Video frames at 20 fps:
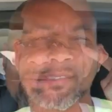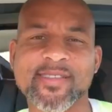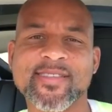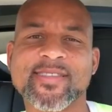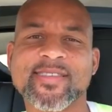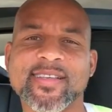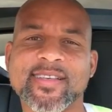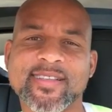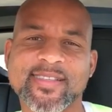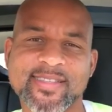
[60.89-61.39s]

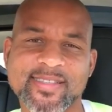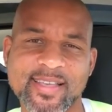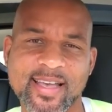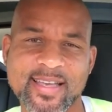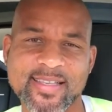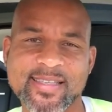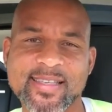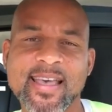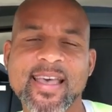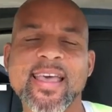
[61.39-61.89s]

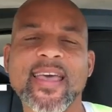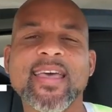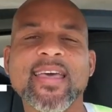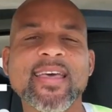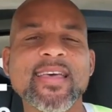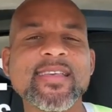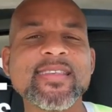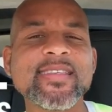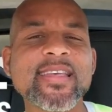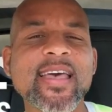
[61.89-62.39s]
Success
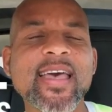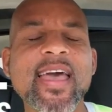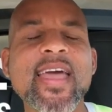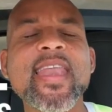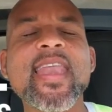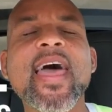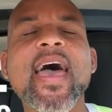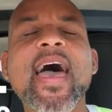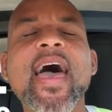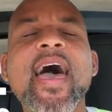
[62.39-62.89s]
is
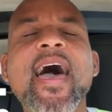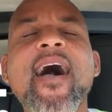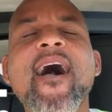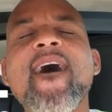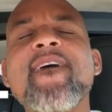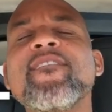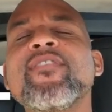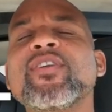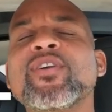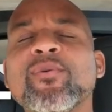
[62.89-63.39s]

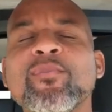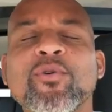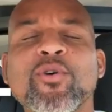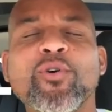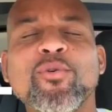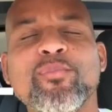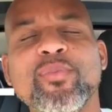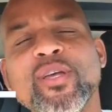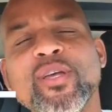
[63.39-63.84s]
inevitable